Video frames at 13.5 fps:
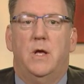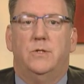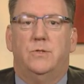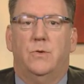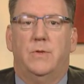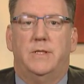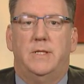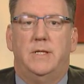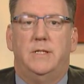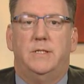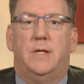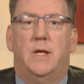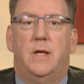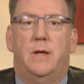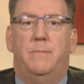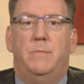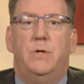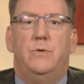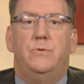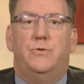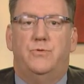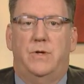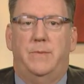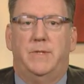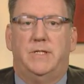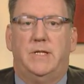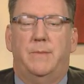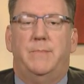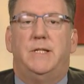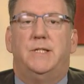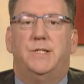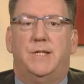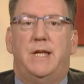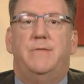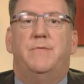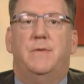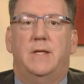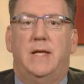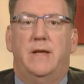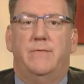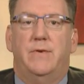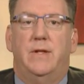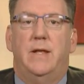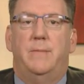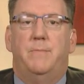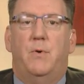so that these immune treatments can be safely given